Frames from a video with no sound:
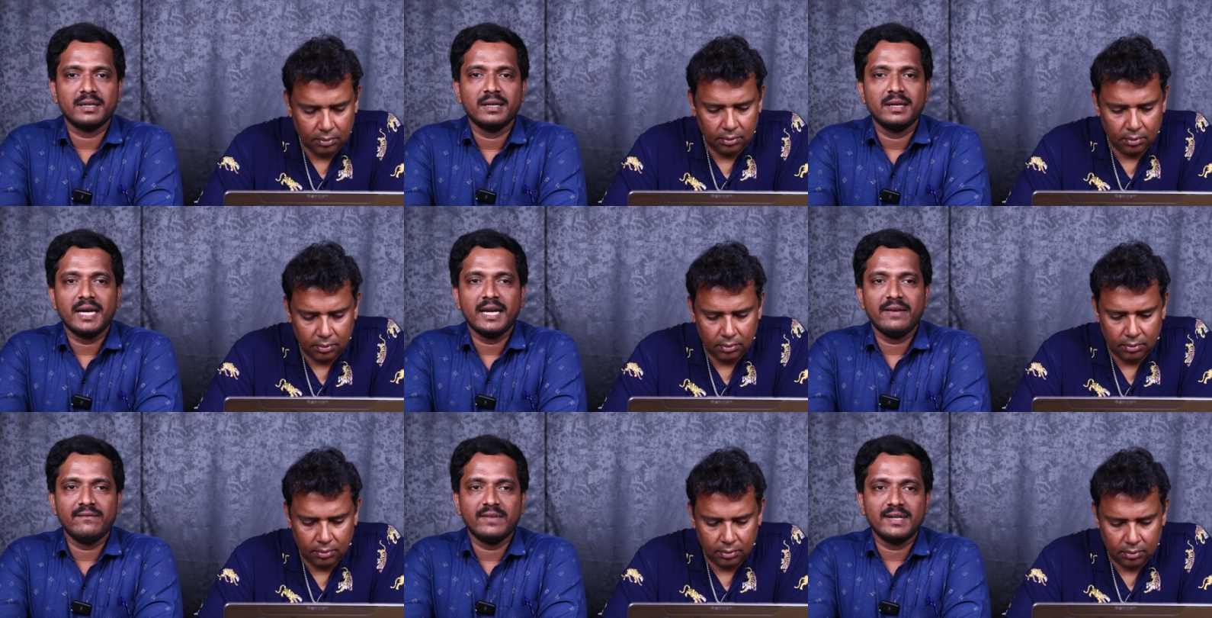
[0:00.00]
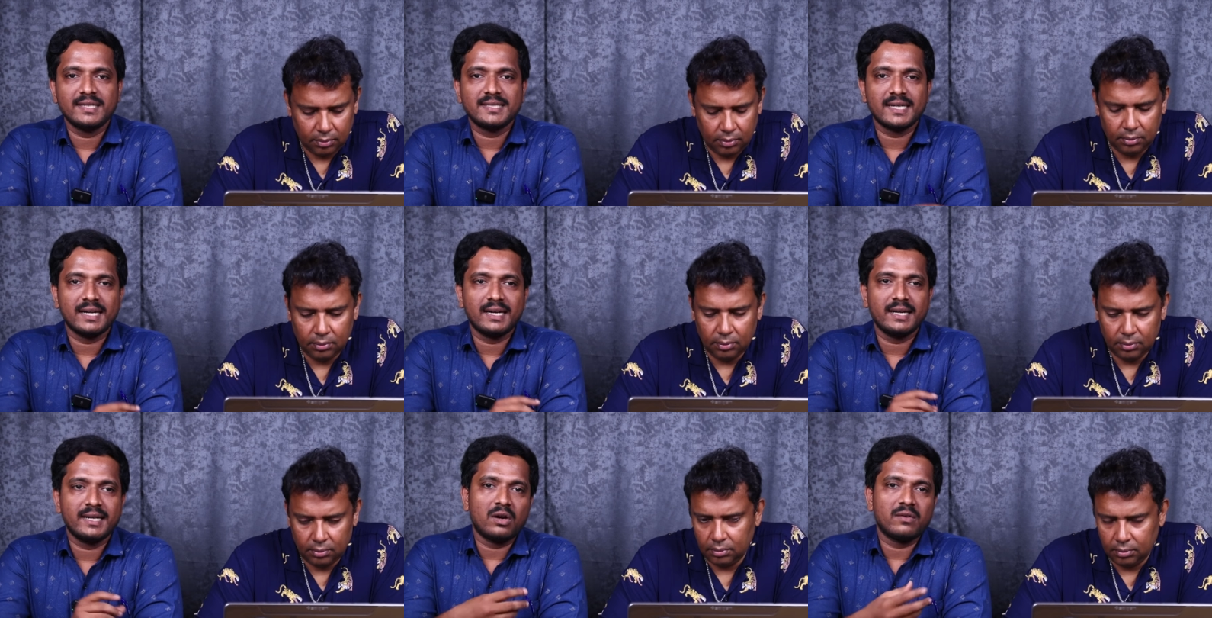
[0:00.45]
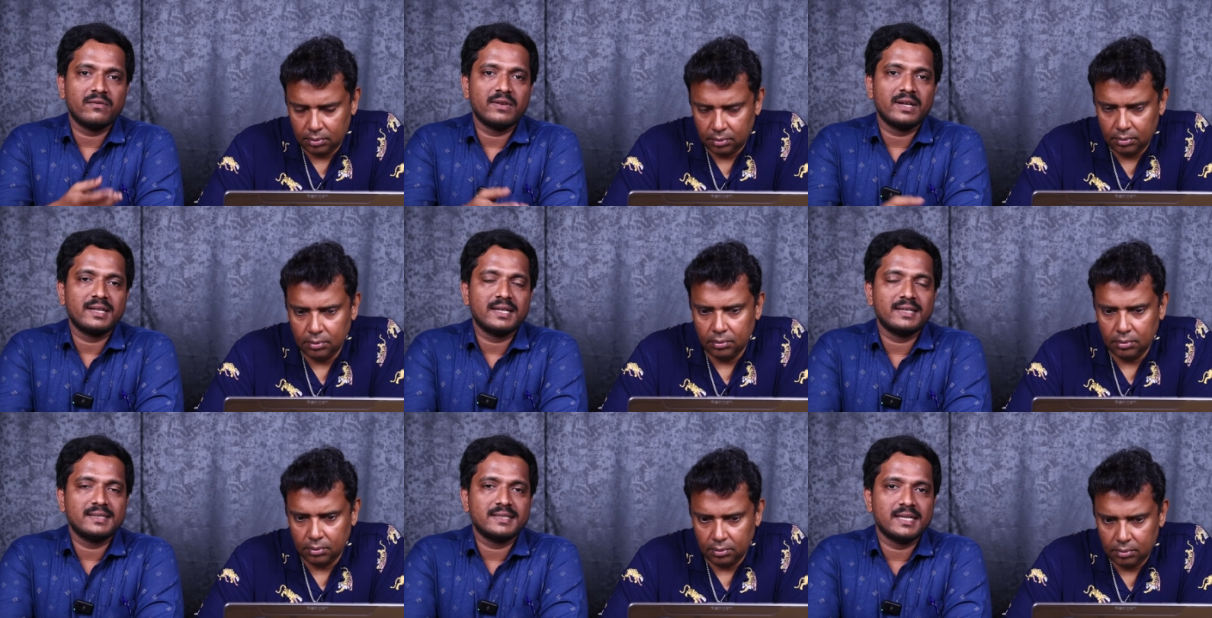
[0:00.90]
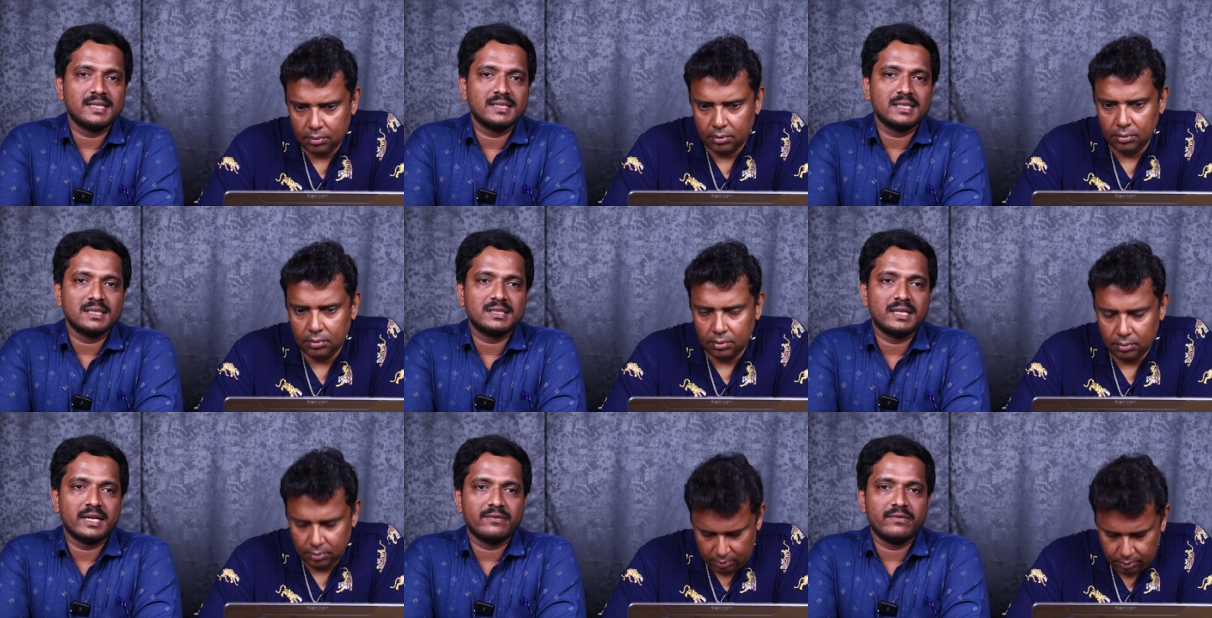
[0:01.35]
Speaker 1: INVITs and what were the
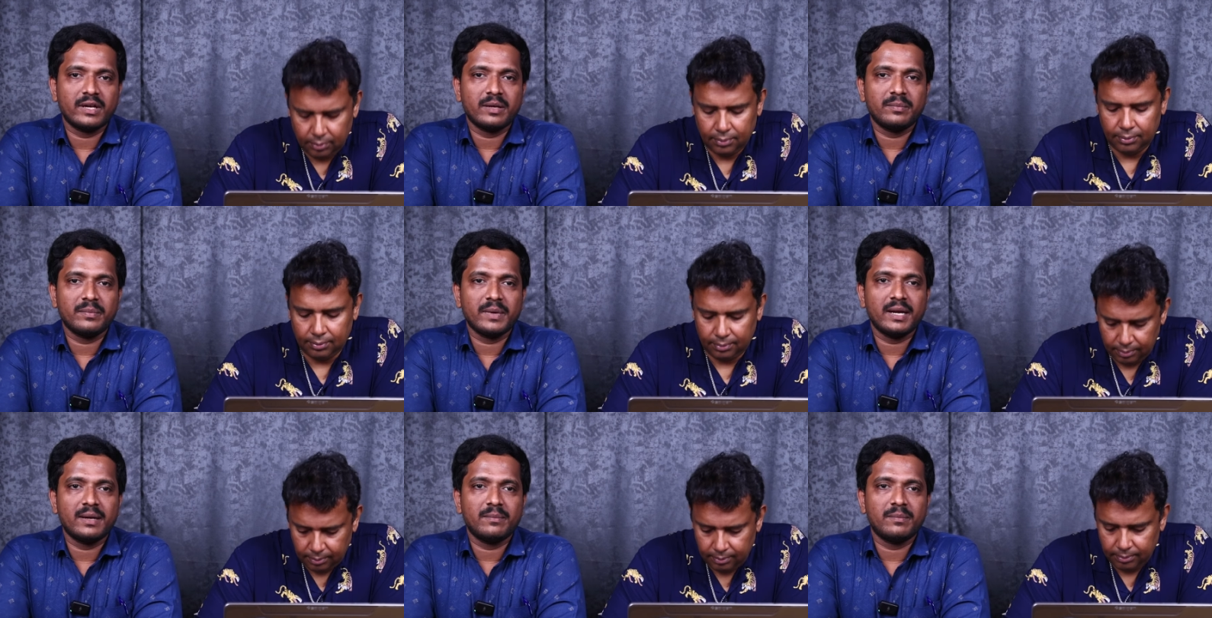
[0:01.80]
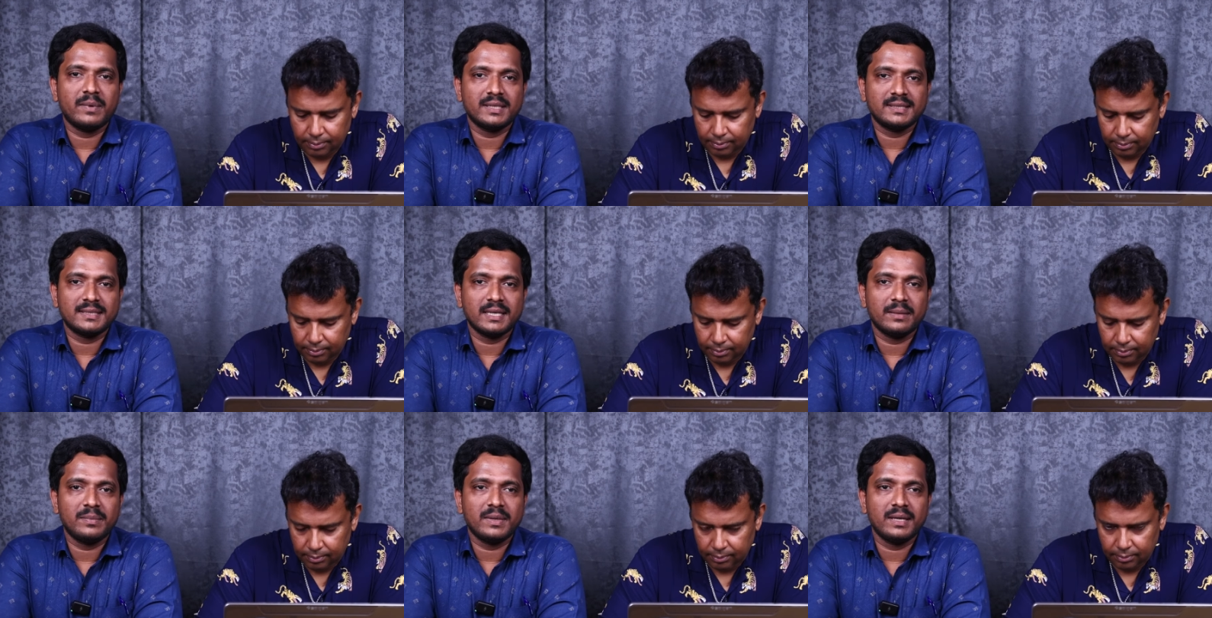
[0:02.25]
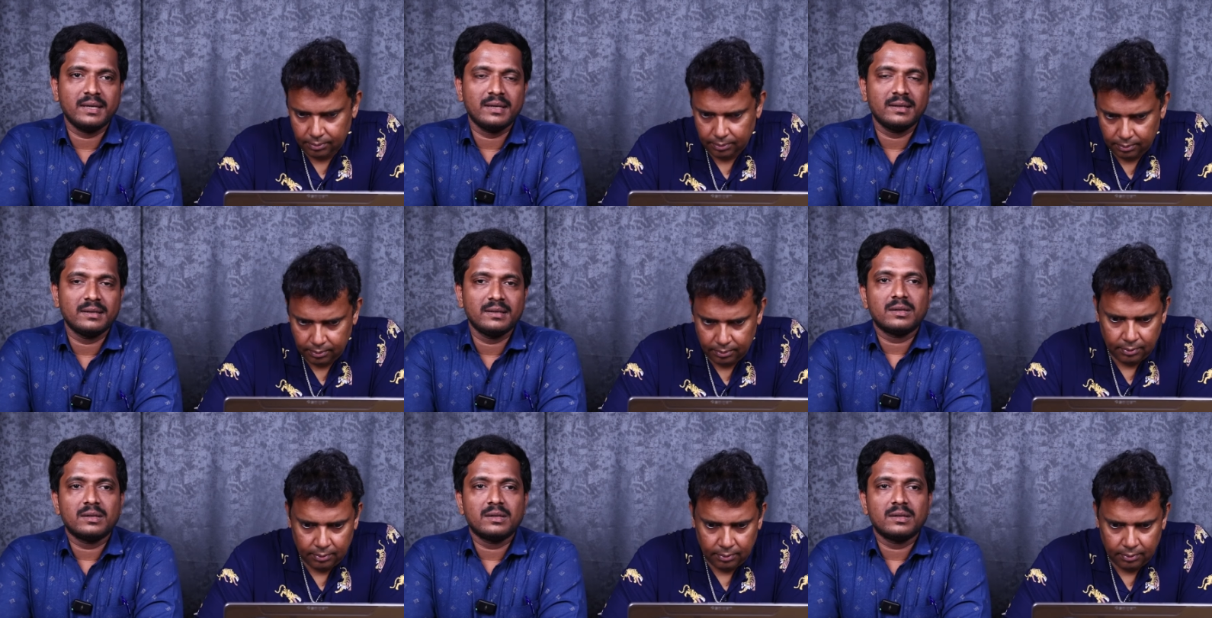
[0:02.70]
changes that were made by SEBI